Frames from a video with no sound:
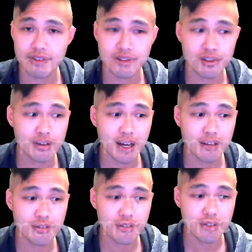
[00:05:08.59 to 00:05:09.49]
I'll see you
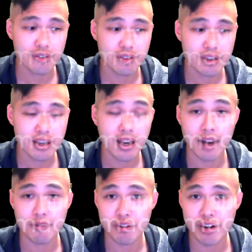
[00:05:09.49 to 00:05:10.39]
guys soon.
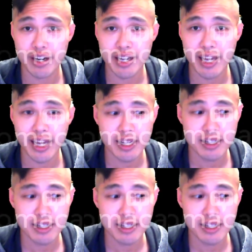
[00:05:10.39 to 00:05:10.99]
Have a great day.